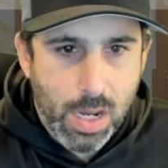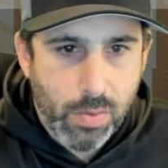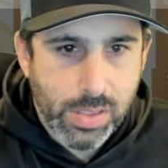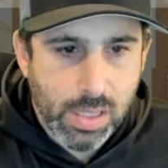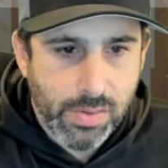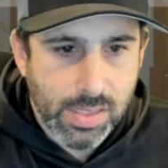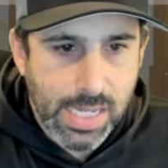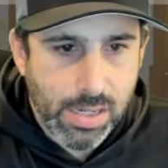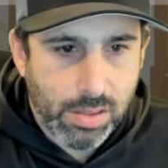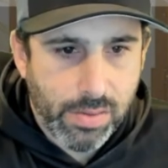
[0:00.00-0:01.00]
We still have our
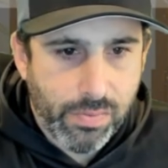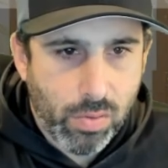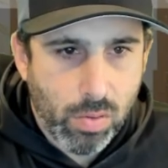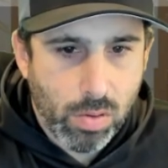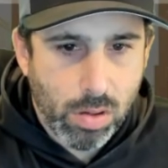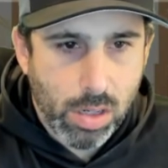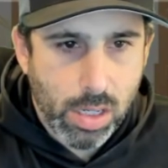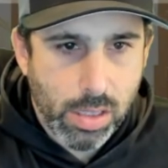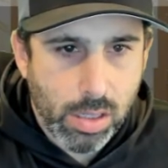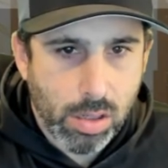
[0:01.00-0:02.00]
Sentinel at 4,
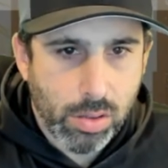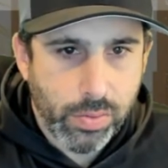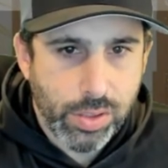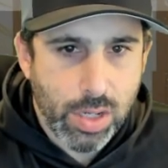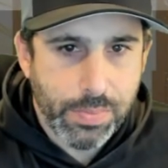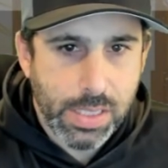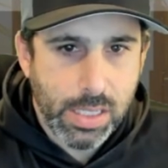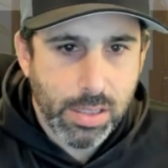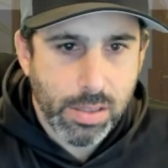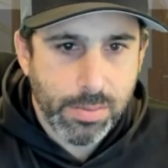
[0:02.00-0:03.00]
and then our 3 drops
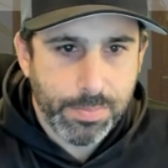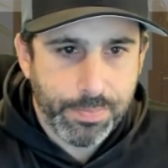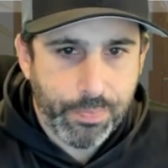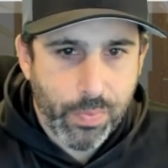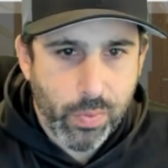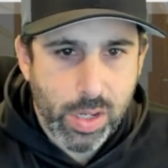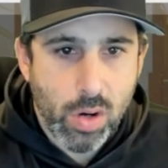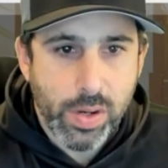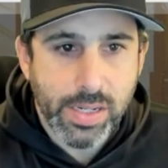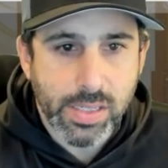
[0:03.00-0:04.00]
here. When we go
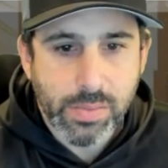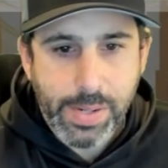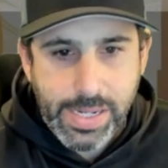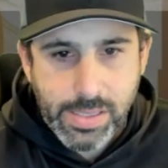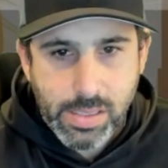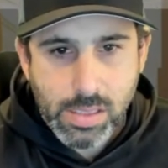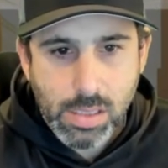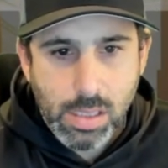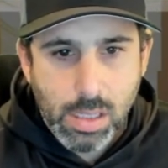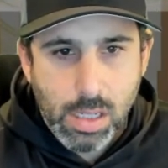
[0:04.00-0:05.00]
into space,
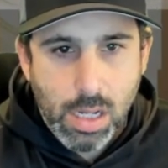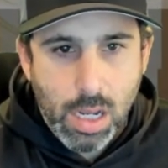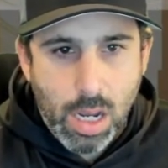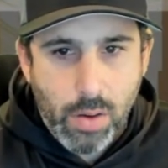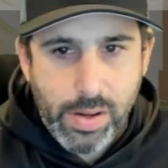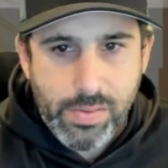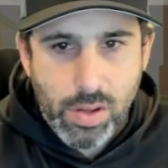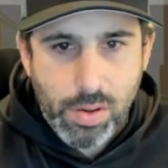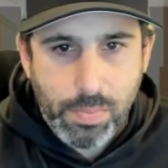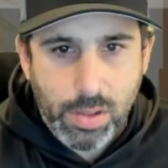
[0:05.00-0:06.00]
we have
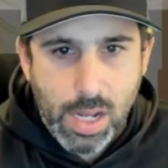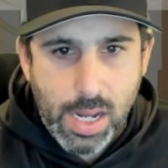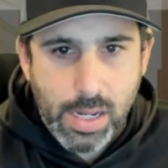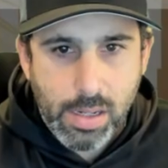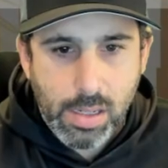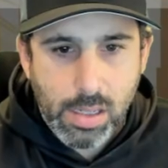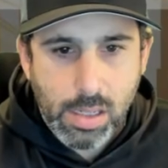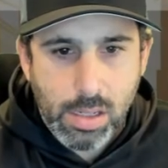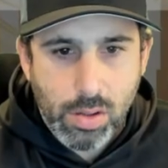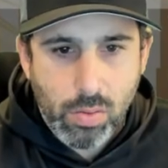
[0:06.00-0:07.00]
another plot,
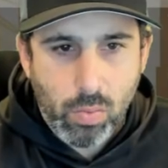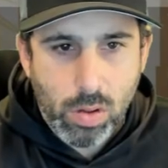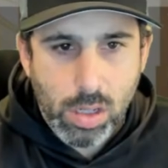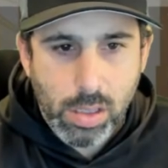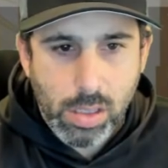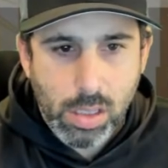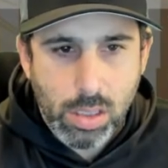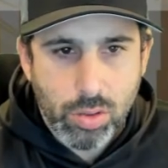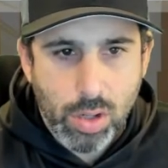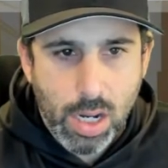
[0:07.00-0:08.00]
another
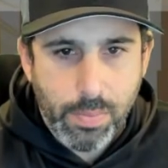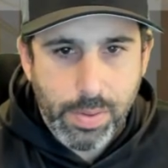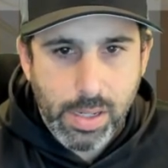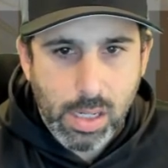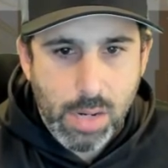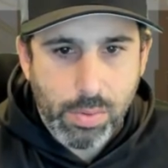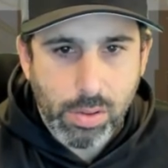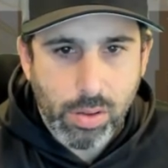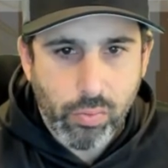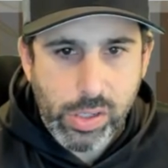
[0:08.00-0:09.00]
1-drop, and a couple of
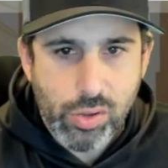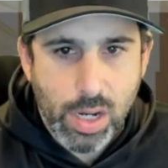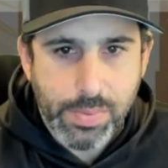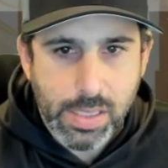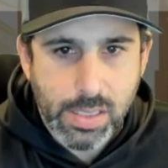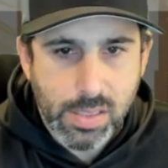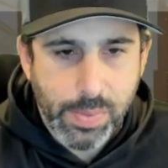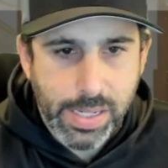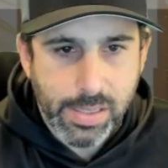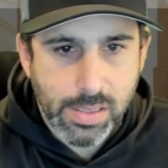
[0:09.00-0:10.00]
3 drops in
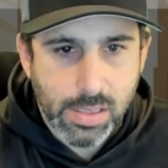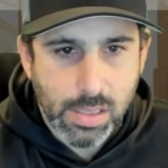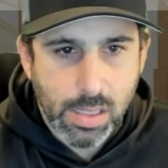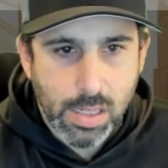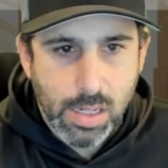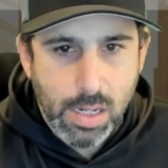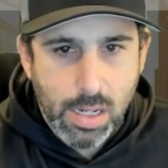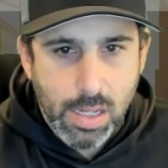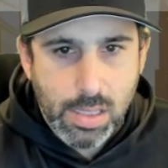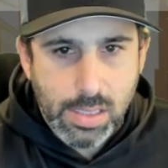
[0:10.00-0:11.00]
space.
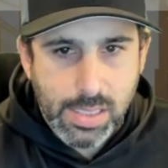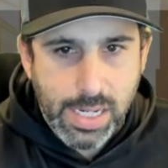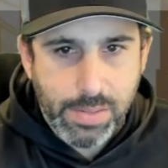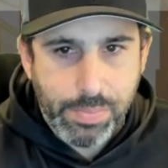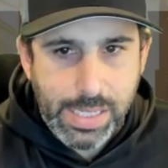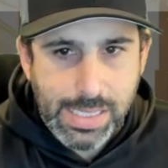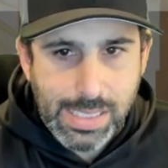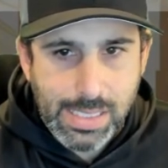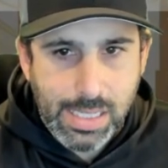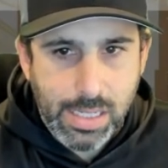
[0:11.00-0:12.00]
The same
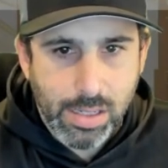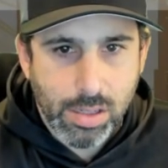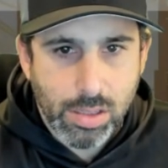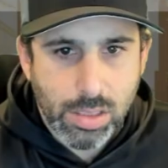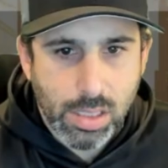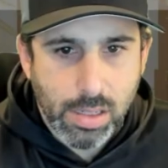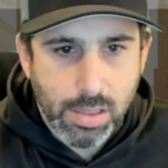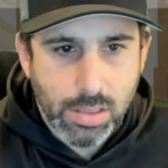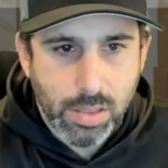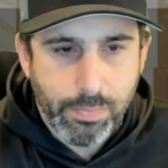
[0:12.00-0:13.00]
pieces here to
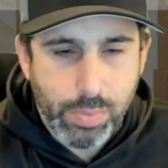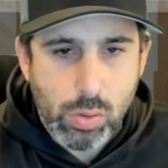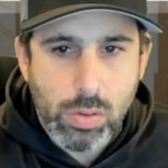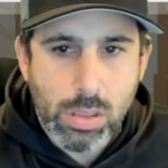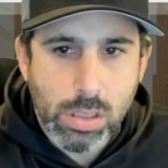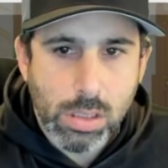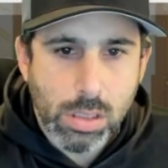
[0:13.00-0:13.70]
boost.